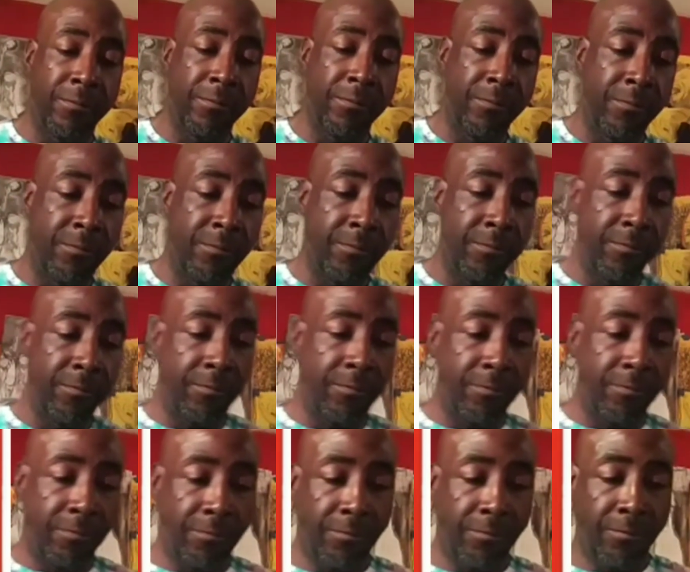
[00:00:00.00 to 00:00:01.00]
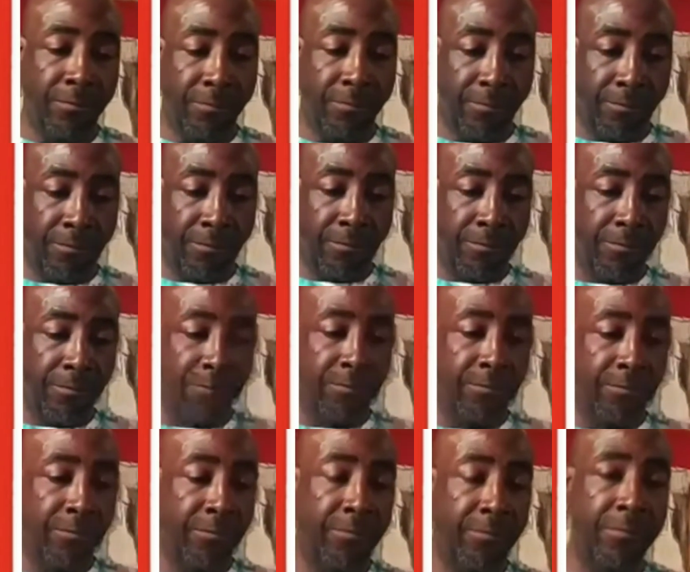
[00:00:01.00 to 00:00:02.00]

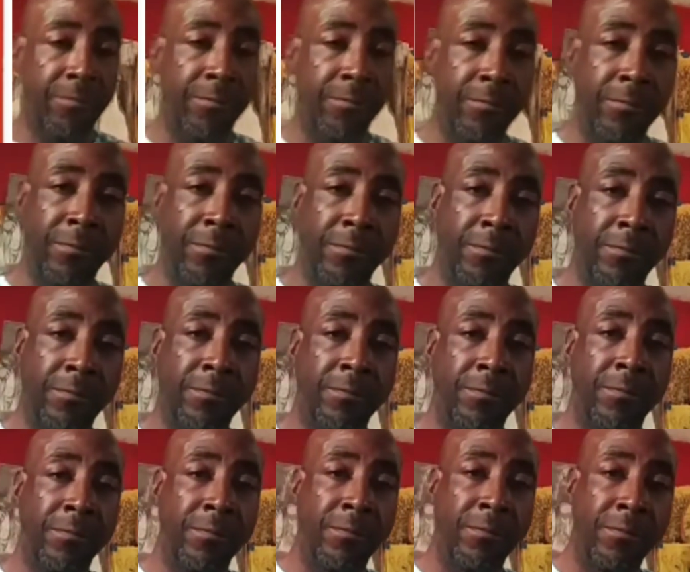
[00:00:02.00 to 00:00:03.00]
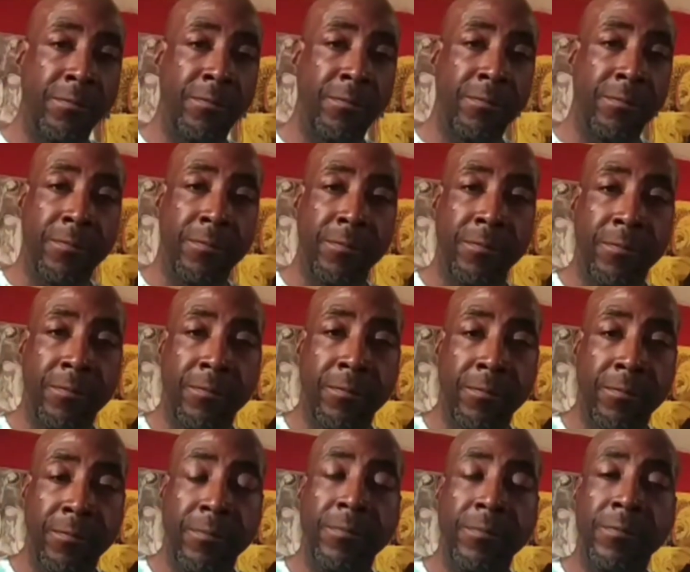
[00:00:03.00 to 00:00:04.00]

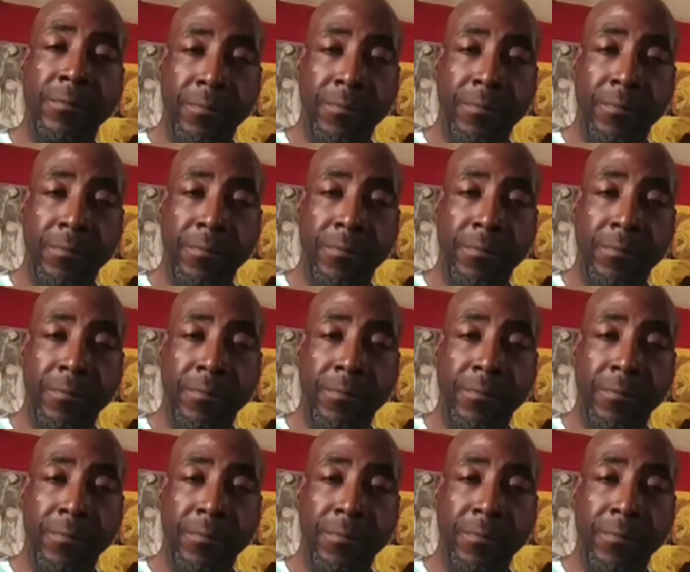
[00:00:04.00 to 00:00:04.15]
(not speaking)